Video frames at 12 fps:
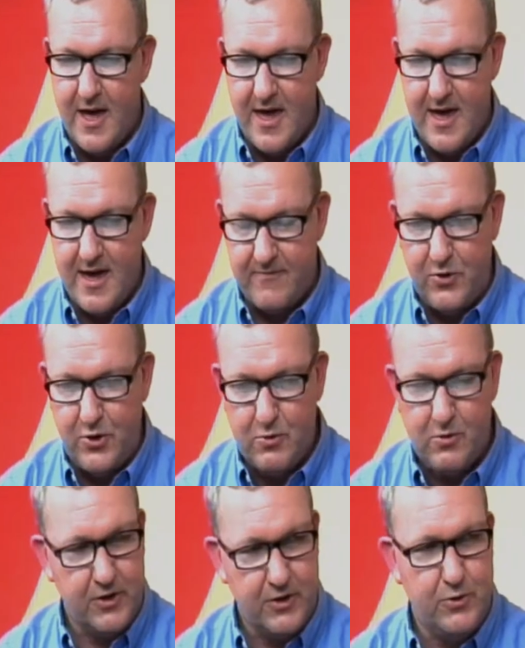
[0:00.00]
If you
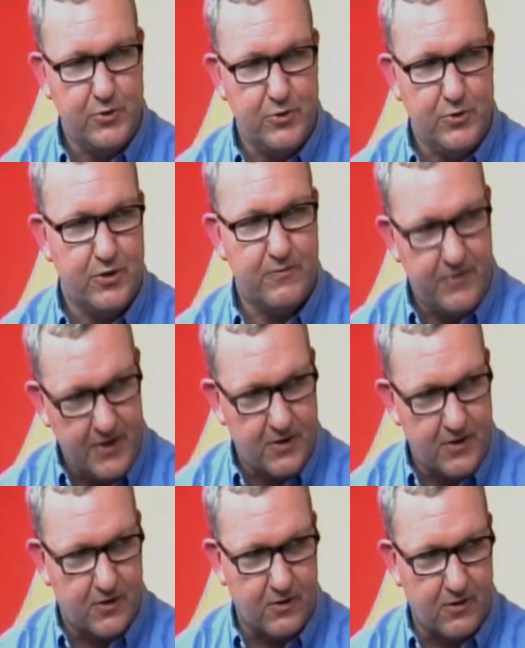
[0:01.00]
are using your
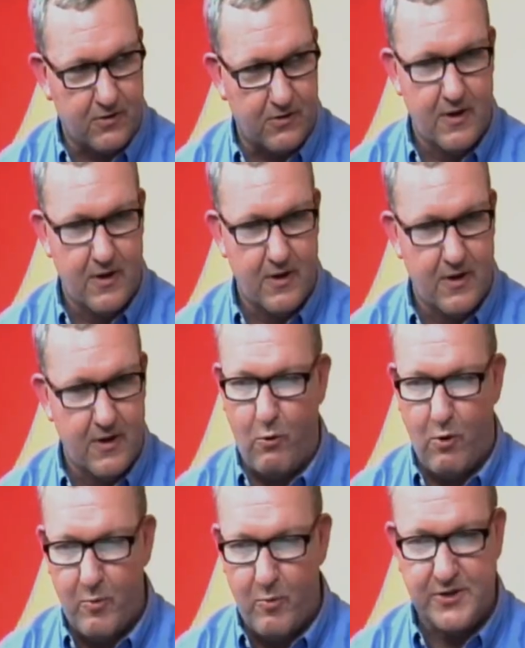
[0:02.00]
vehicle
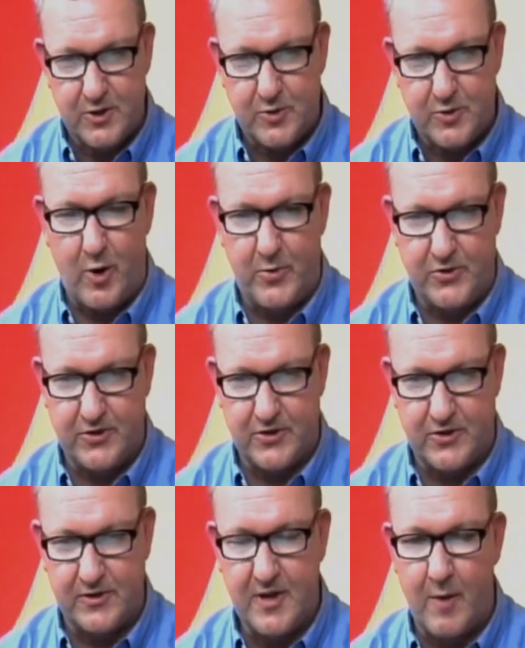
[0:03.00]
for business
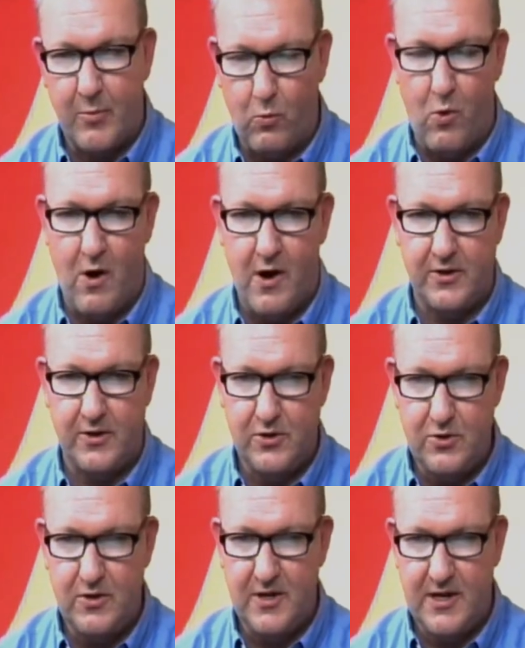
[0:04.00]
purposes, number one,
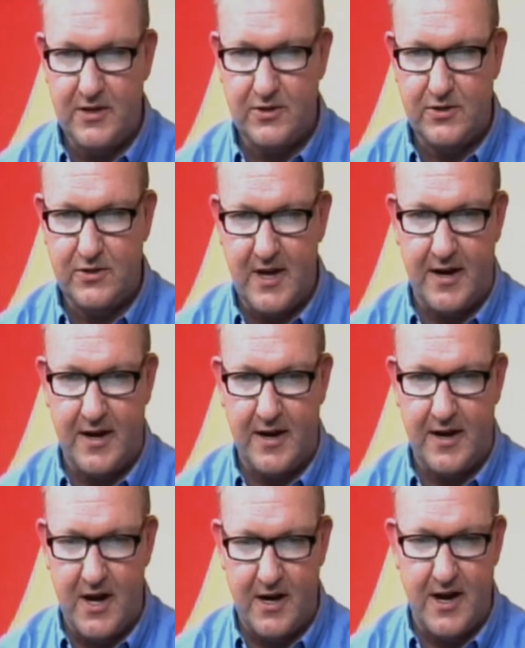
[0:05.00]
you need to get it
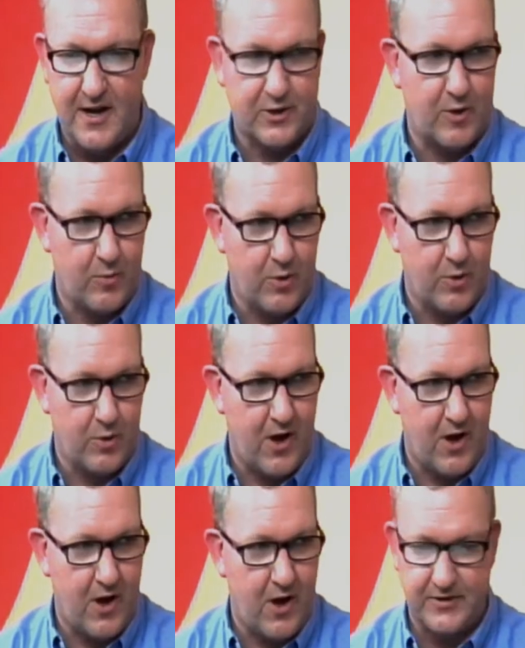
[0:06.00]
rated as a commercial
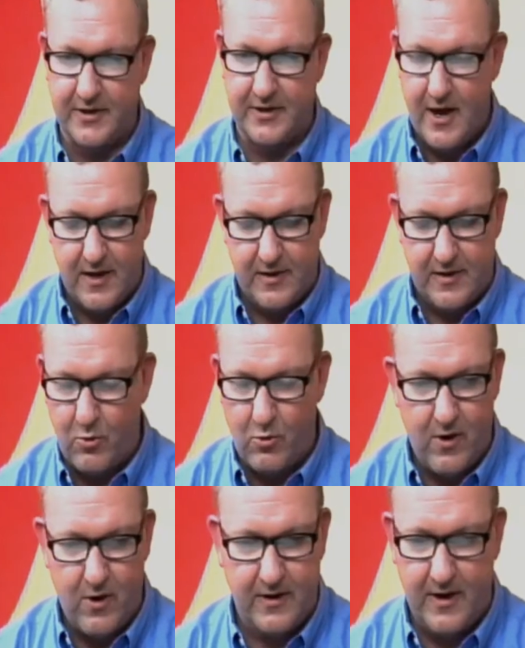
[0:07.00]
policy. Number
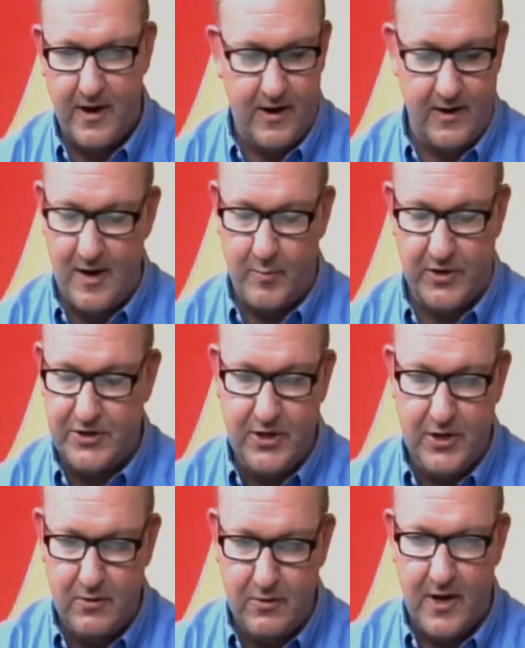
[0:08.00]
one. Number
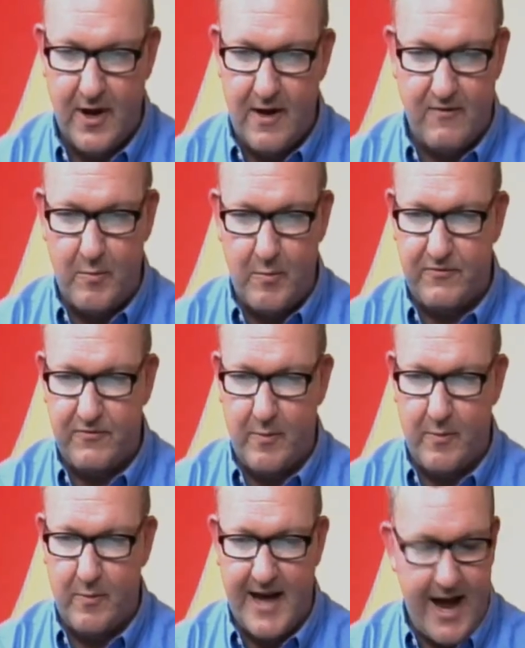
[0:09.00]
two, from
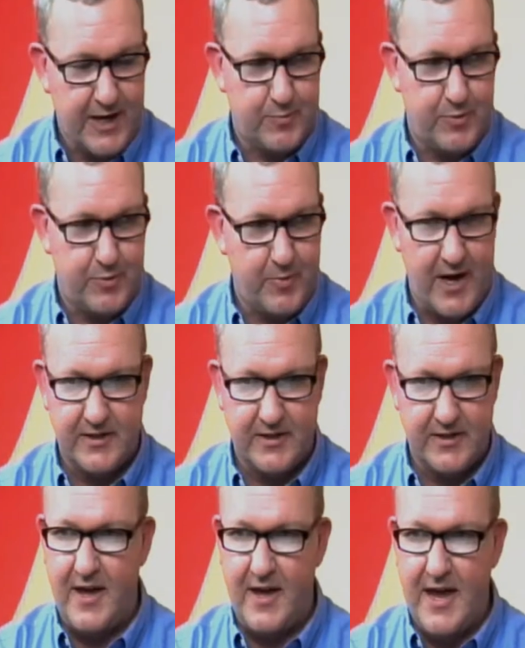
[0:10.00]
a tax
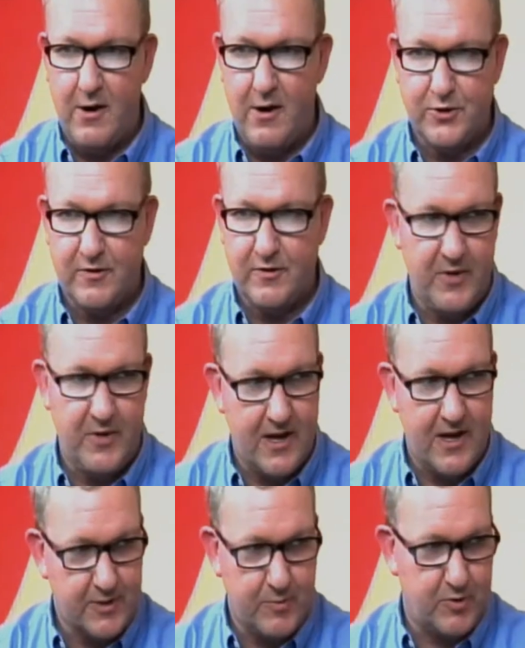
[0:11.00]
perspective and also from a
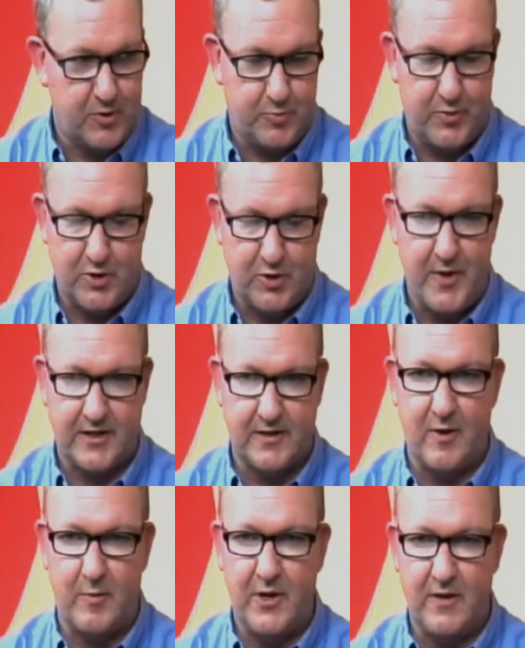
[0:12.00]
deduction
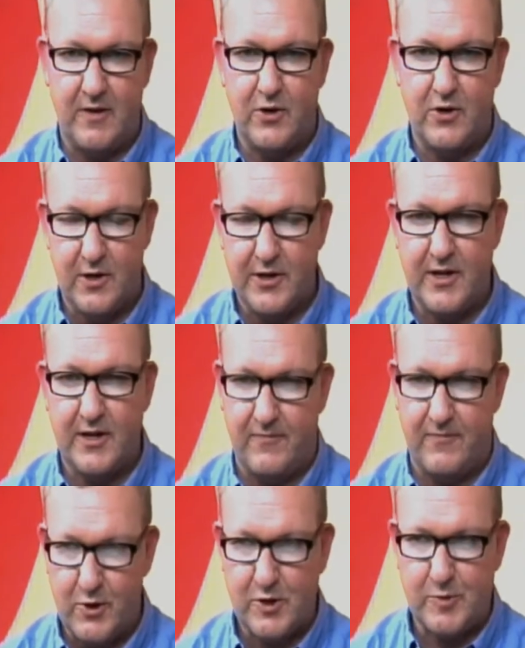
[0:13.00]
perspective. I mean, if you're
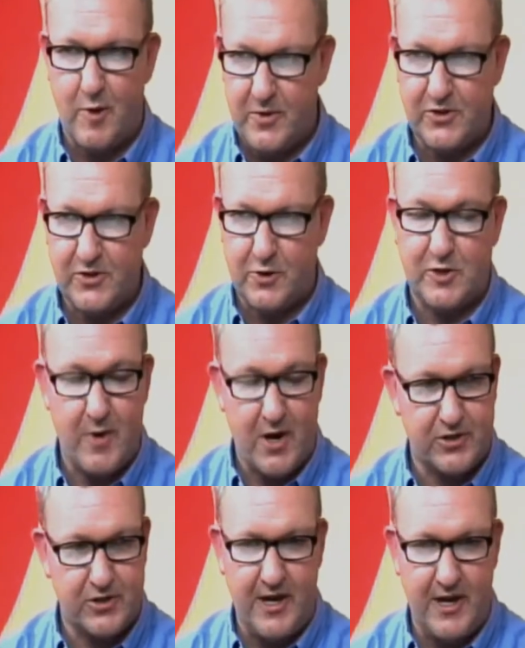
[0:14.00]
a small business owner
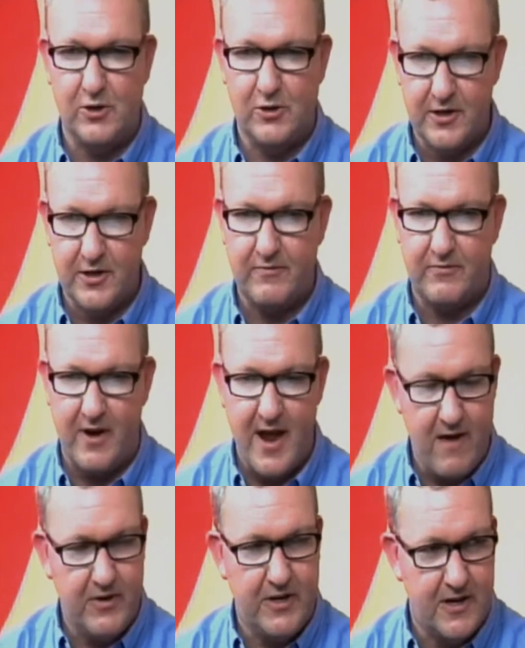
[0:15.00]
especially, and you're looking for
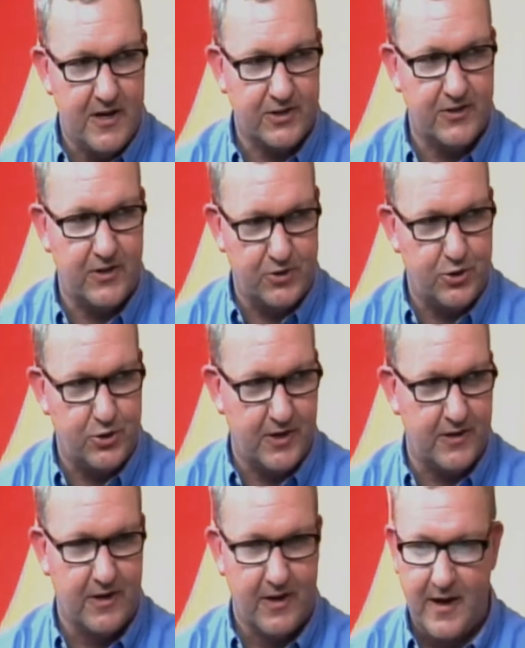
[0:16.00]
every deduction that you
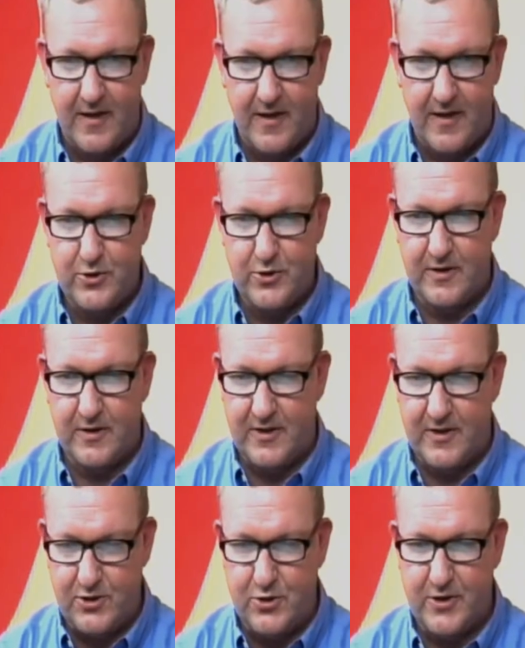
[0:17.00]
can
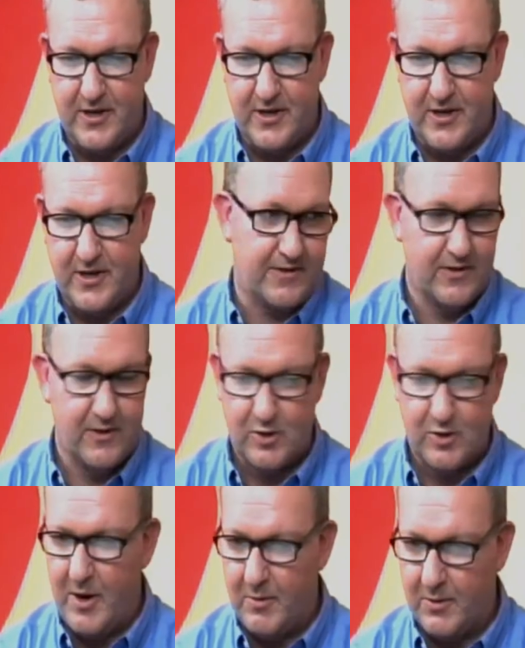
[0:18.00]
get to
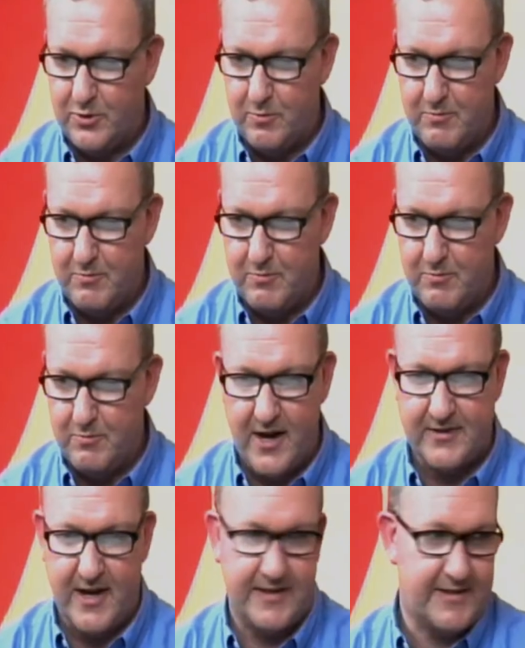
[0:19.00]
be able to minimize
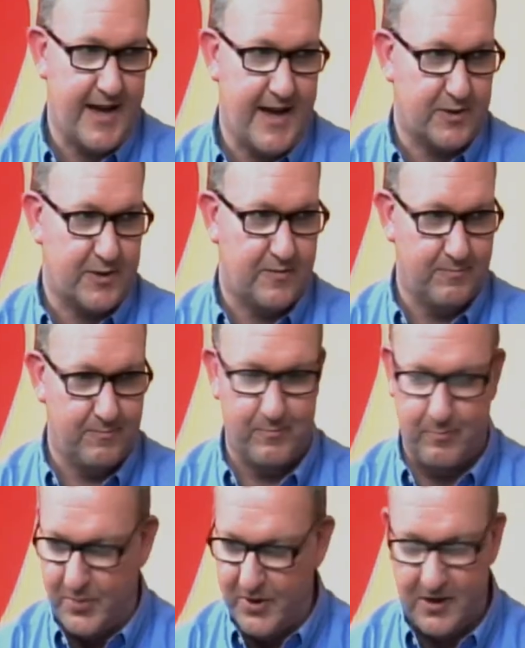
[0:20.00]
that tax
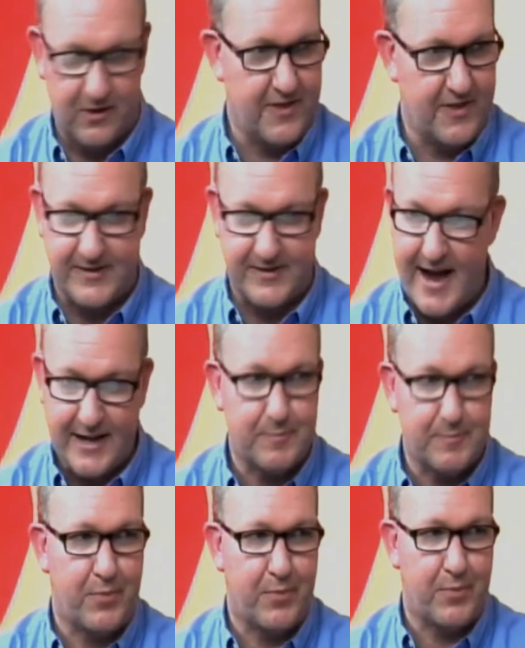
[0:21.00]
bill, that tax
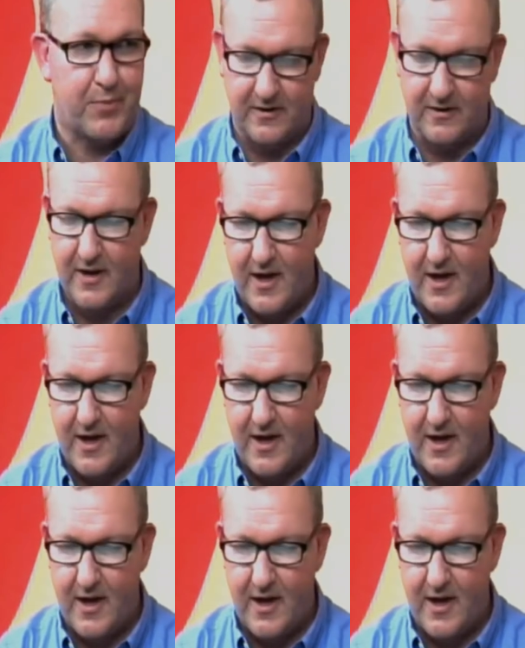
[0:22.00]
burden,